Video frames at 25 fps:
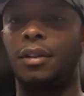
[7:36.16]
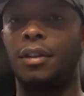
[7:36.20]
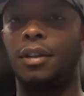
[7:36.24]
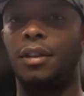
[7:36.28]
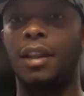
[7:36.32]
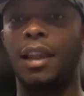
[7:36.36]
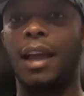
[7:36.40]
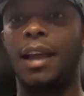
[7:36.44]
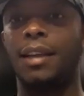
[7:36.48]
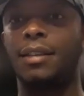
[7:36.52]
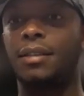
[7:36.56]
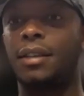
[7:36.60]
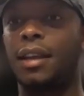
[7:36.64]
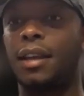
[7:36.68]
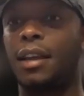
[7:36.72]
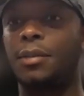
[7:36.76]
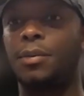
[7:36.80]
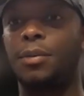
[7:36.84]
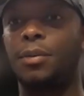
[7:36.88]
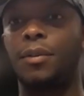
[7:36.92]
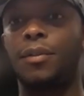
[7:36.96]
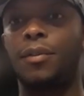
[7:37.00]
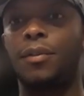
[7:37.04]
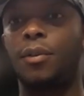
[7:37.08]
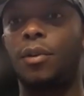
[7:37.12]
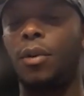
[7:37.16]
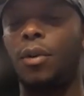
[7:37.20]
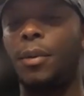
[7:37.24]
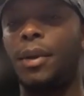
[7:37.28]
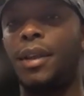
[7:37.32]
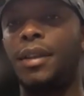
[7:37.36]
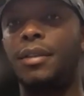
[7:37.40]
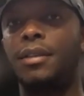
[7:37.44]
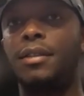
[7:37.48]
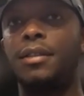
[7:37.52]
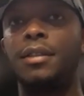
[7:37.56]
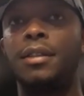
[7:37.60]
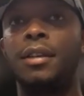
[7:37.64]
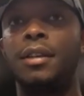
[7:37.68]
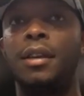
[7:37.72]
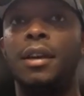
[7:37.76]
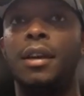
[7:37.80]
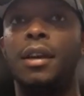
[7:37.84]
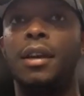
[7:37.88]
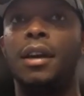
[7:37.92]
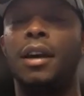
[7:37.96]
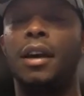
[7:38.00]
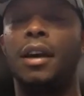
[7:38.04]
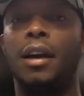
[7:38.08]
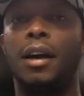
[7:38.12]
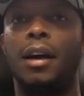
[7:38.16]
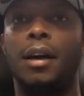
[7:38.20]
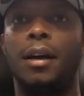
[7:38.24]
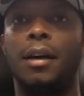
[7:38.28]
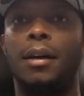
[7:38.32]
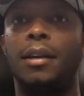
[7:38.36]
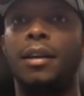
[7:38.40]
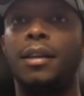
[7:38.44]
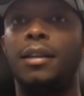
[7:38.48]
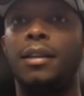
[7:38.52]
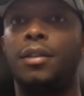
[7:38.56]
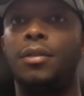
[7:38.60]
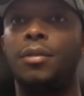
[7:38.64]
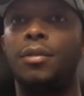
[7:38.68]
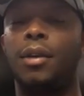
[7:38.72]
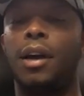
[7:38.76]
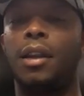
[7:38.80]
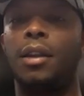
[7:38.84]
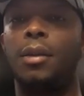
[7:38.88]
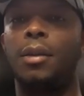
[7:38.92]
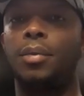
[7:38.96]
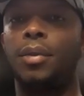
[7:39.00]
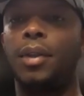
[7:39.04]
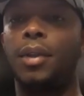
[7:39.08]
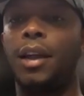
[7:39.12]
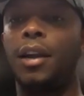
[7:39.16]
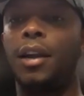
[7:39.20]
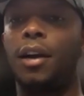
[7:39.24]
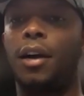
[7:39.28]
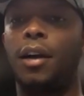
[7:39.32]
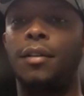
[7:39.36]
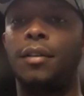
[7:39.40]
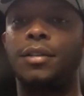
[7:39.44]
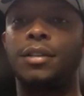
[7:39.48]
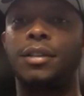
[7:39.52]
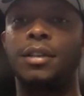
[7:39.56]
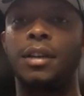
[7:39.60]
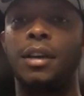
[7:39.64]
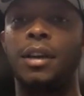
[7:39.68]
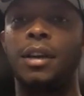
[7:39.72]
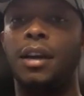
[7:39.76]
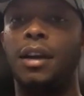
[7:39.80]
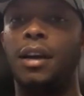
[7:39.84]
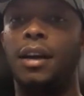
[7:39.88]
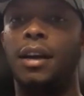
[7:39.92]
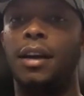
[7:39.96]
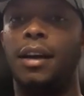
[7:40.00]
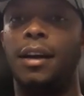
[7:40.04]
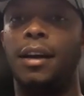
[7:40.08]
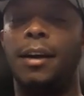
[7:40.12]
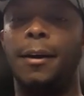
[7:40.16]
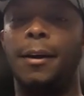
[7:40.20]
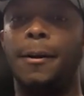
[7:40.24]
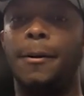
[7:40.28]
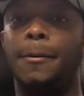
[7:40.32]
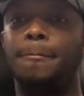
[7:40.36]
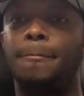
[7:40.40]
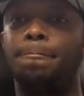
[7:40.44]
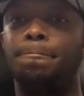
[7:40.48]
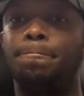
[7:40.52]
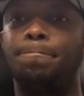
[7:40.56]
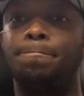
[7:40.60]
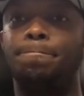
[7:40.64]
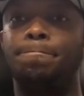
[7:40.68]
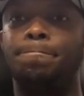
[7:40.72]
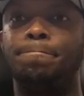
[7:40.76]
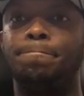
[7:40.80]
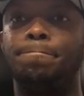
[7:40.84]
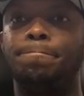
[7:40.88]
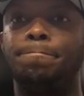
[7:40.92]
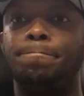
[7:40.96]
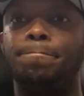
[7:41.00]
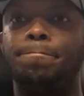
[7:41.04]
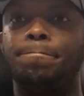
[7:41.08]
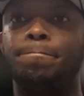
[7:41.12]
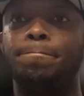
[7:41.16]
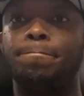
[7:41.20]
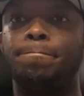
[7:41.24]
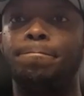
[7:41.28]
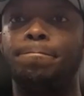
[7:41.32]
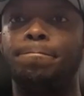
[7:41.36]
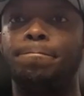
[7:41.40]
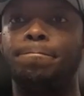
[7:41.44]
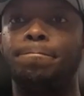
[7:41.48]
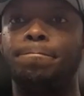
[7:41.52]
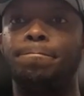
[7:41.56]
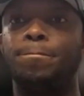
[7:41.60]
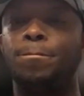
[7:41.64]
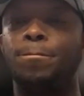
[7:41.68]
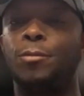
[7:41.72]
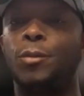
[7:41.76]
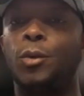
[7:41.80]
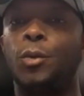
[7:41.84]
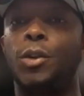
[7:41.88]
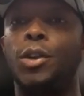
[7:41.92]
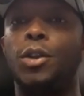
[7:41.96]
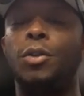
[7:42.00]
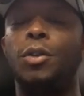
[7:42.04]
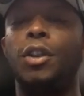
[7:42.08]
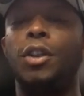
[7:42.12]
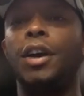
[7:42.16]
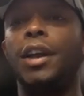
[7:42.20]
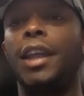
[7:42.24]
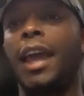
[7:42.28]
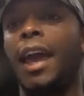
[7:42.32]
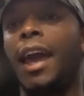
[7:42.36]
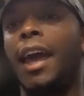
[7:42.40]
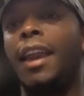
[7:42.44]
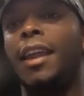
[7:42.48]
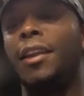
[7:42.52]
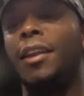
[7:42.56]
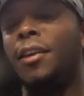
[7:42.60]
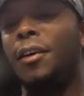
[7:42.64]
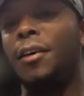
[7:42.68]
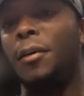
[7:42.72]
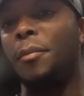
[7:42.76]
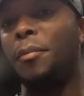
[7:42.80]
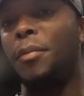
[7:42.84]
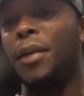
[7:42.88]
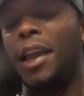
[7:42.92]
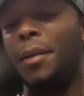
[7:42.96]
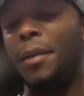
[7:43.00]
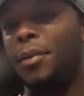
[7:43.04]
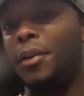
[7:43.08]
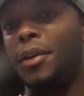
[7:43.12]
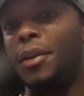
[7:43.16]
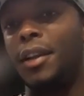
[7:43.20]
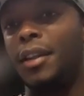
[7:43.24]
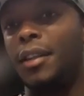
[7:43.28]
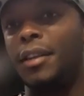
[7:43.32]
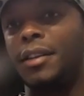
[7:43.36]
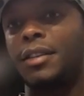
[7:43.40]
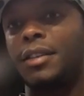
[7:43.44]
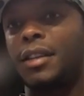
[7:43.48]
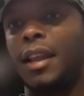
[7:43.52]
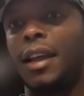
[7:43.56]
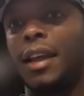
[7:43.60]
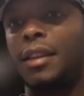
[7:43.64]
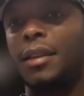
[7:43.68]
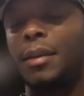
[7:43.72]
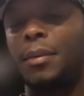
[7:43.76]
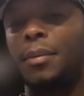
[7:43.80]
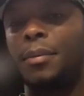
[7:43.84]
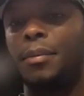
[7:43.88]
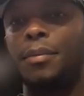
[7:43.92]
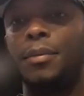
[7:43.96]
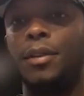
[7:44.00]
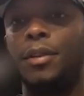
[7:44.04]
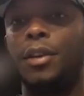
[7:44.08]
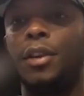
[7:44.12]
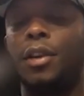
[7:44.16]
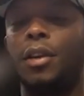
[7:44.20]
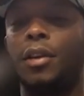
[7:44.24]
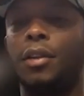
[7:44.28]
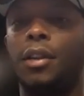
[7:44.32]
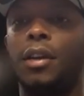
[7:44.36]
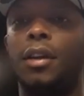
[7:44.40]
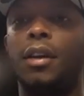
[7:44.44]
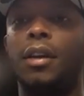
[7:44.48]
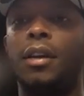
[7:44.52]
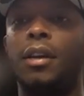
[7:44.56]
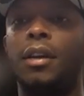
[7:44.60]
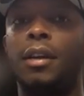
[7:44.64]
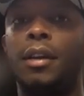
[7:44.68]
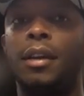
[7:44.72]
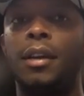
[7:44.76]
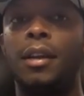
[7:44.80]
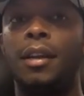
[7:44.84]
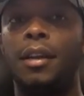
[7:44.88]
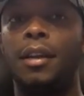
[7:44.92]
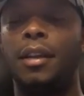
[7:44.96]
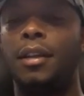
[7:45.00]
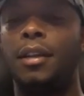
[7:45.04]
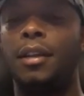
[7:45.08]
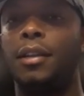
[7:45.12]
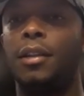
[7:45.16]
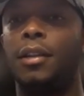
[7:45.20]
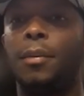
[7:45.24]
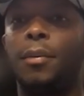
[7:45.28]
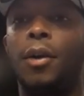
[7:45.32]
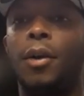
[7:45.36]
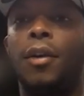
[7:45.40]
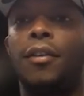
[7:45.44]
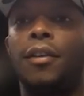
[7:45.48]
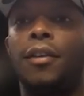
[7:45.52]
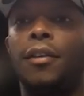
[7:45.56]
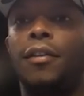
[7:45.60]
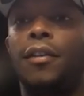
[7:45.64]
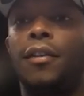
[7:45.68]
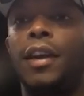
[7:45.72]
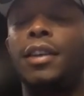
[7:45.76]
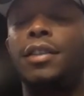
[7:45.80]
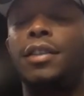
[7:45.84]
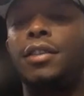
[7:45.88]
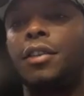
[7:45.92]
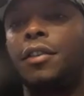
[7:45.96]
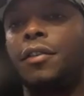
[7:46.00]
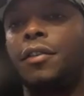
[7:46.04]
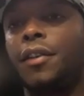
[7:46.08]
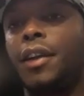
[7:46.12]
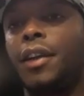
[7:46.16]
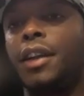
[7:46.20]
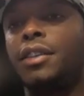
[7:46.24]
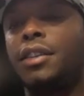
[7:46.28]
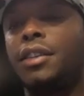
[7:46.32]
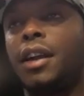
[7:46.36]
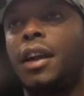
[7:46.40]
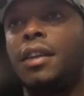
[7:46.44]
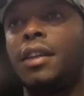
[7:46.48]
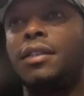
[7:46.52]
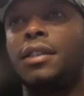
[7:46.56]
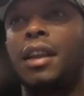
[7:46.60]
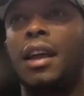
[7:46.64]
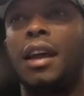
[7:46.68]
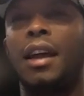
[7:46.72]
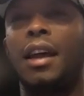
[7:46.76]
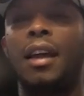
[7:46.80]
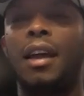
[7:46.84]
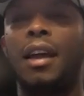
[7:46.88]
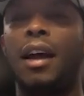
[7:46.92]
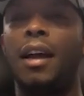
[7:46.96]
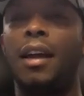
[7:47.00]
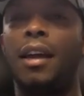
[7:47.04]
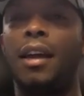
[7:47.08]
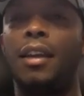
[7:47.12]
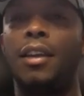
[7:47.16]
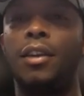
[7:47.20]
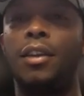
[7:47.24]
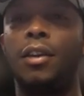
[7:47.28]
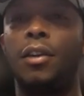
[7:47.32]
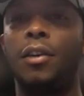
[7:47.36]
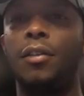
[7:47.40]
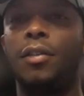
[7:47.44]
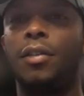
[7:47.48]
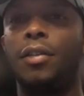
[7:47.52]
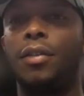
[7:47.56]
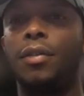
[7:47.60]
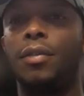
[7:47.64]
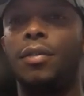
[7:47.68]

last night's performance uh, and throughout the playoffs. Um, when you look at it on paper, he looks like the you know the the perfect face of your franchise. And I, I you know,